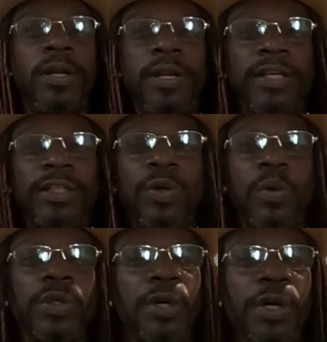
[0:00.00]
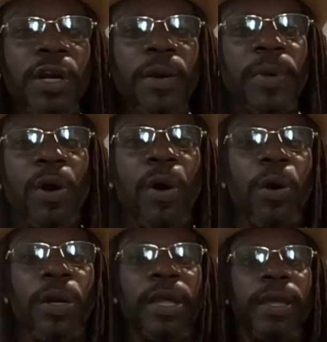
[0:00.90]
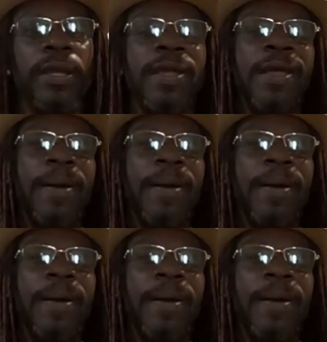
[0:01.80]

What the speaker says: Let's do it. So they're going to be all in.